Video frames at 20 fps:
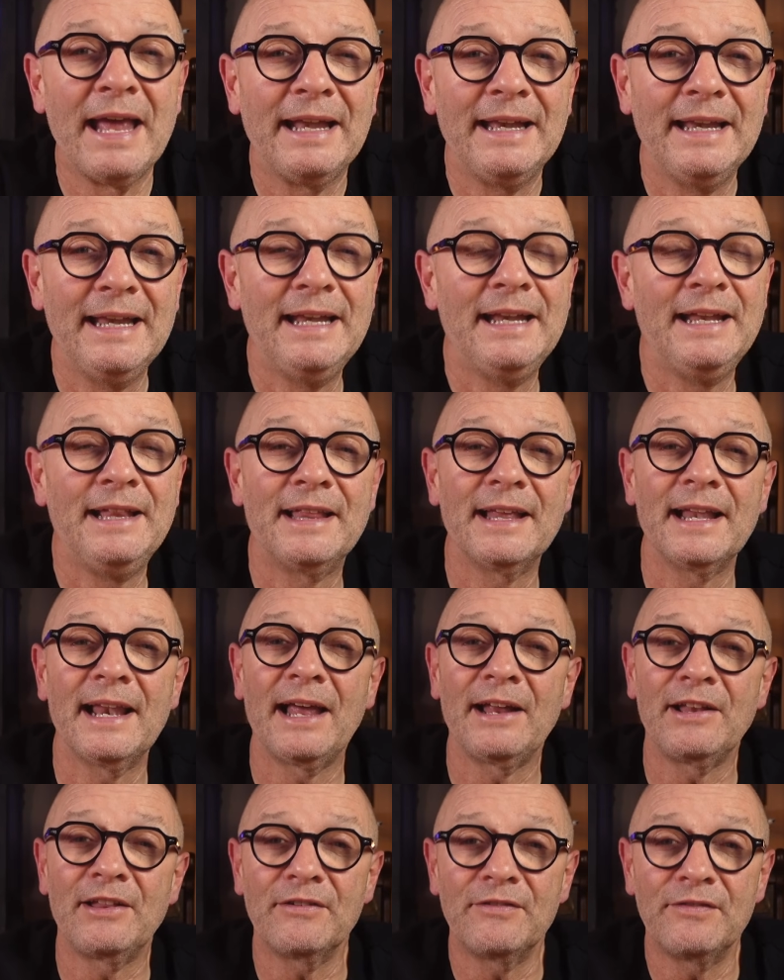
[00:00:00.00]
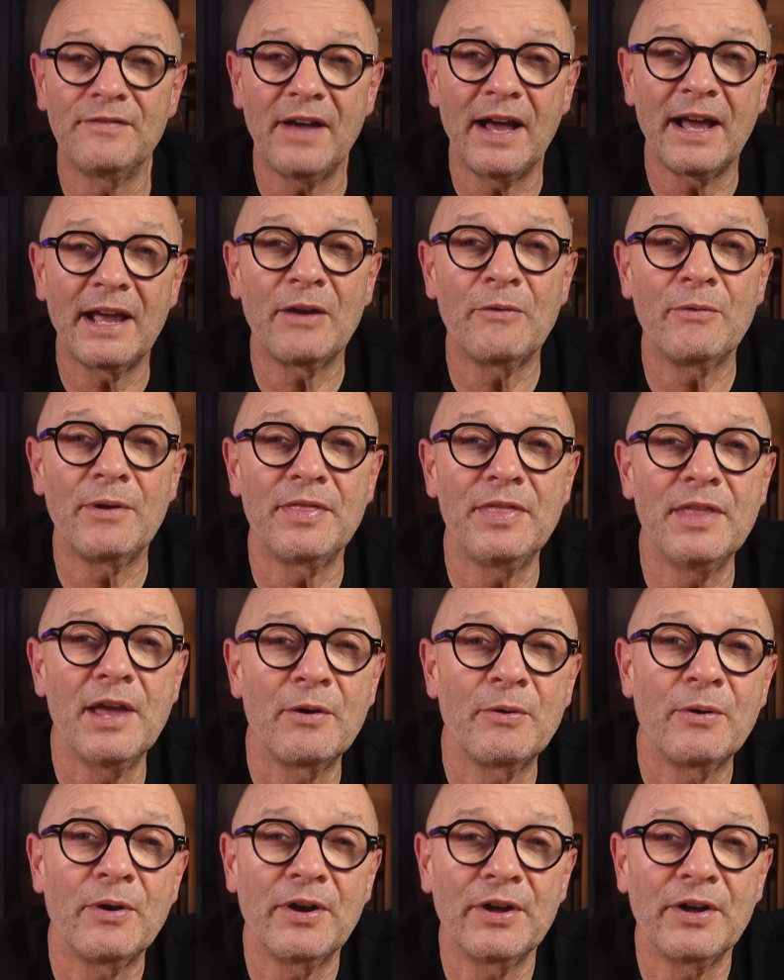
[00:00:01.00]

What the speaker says: needing to light a fire with no